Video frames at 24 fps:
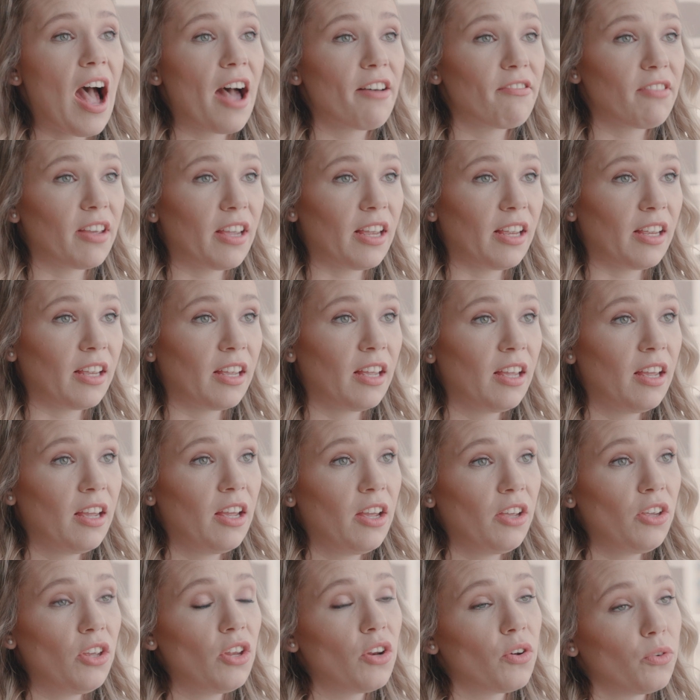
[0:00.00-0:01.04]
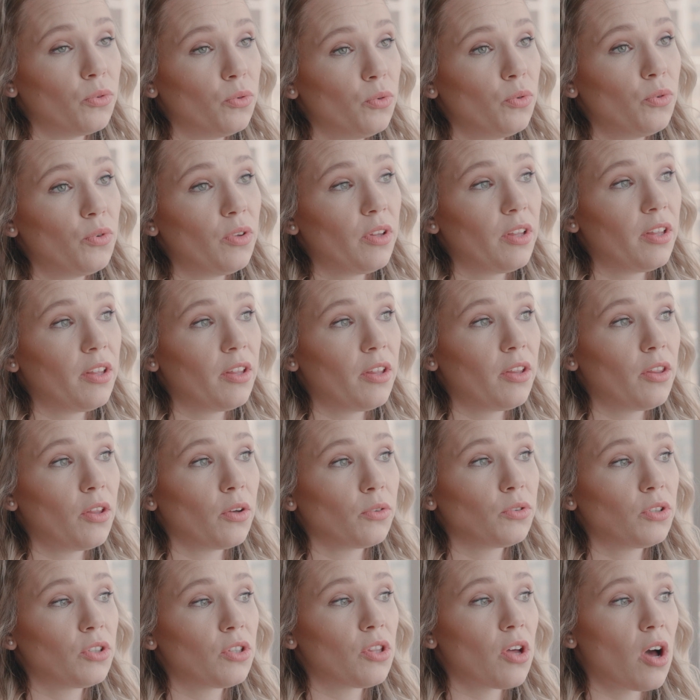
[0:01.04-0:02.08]
having, you know,
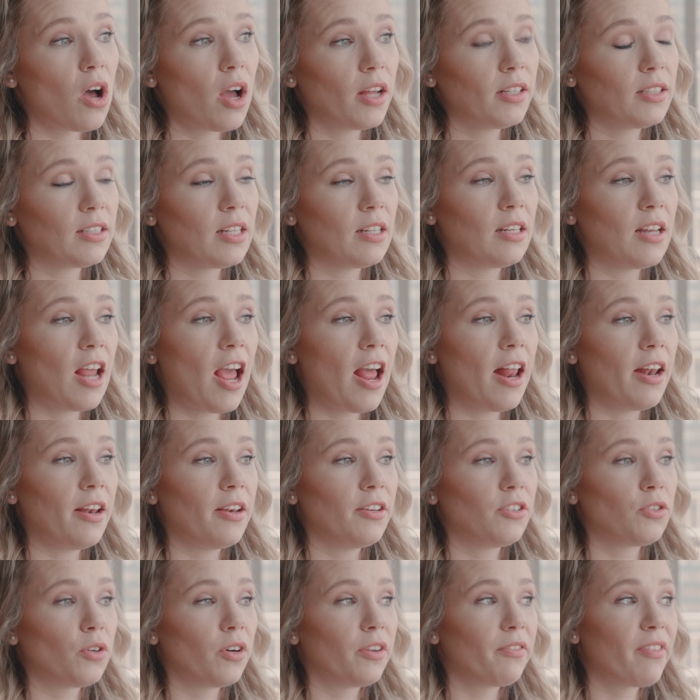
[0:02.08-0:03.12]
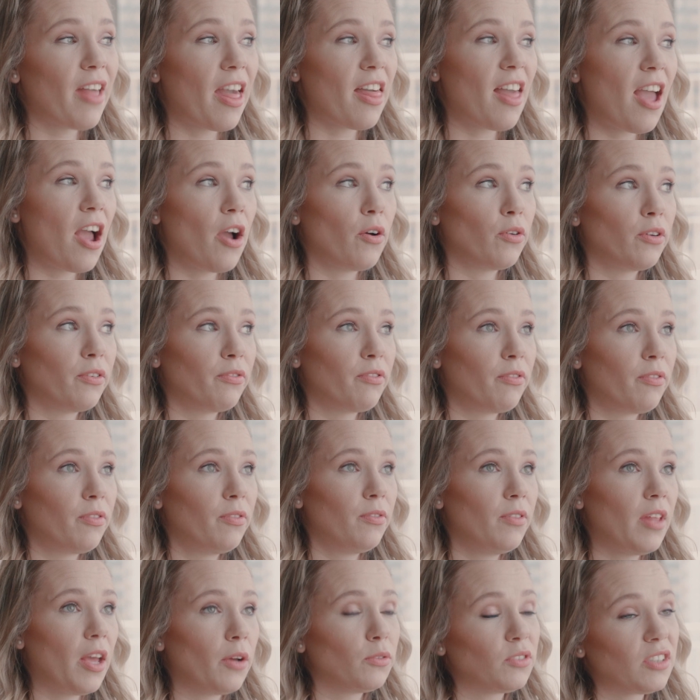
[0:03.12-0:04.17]
those thoughts and, and sort of that out of
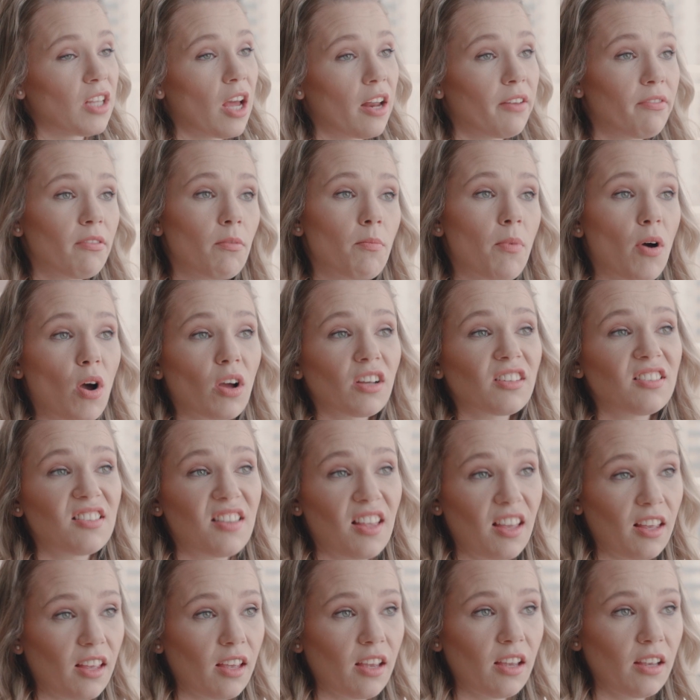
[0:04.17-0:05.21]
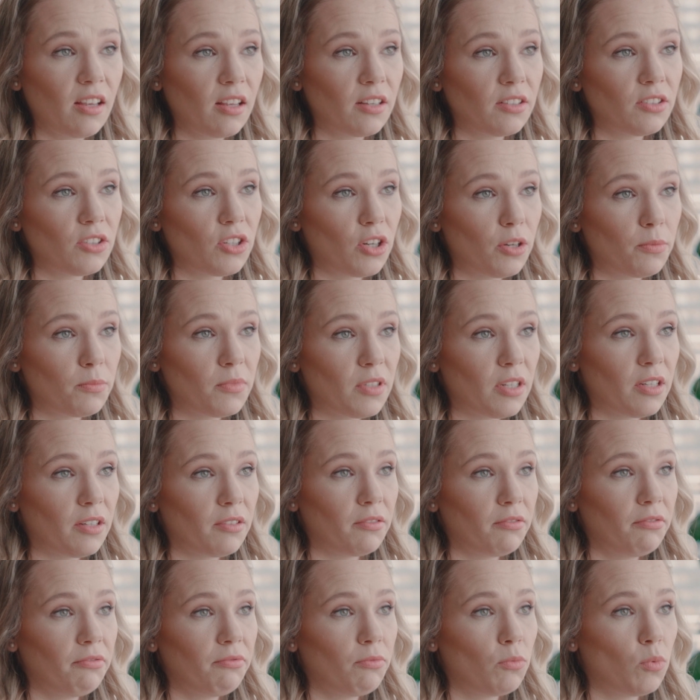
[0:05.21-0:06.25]
outside of the box thinking in terms
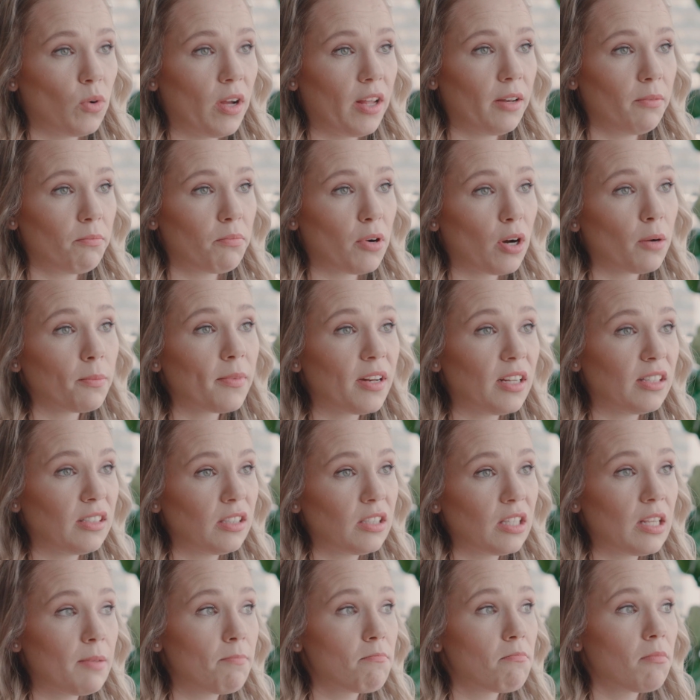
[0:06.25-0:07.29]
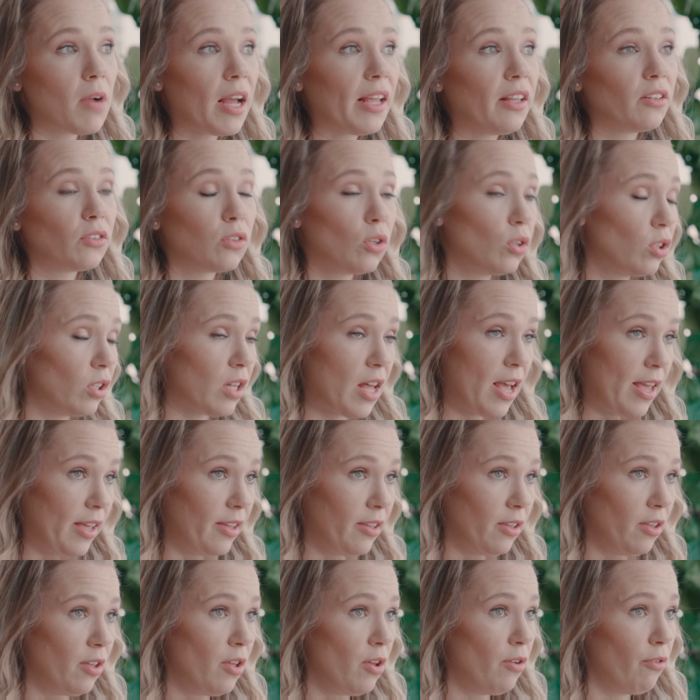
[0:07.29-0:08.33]
of what permanency might look like
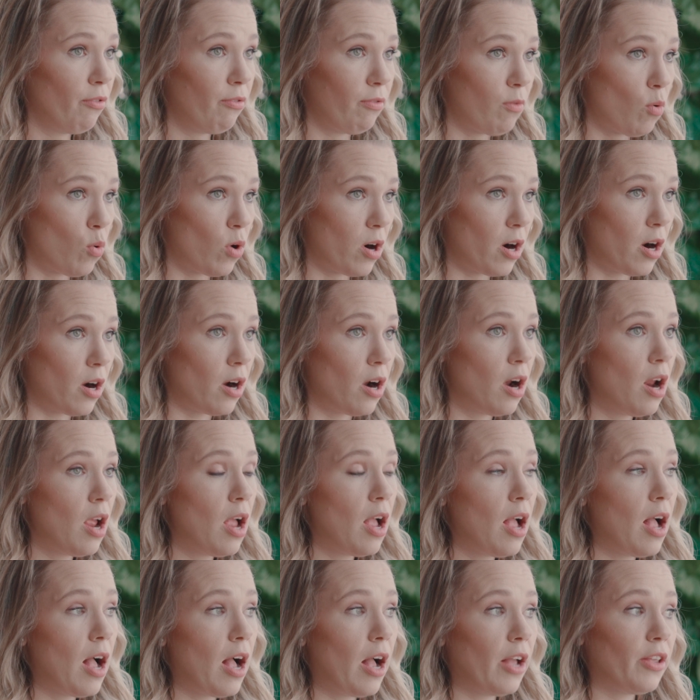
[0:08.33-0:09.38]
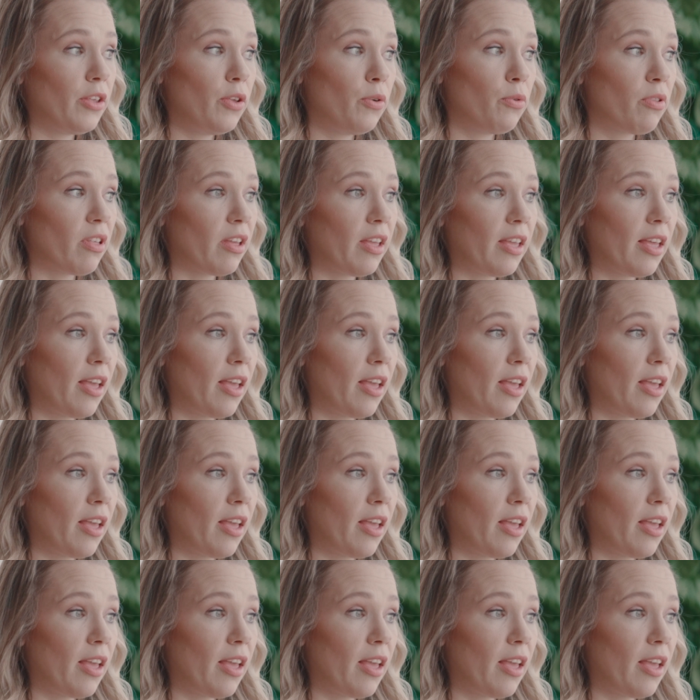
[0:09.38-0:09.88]
for a youth in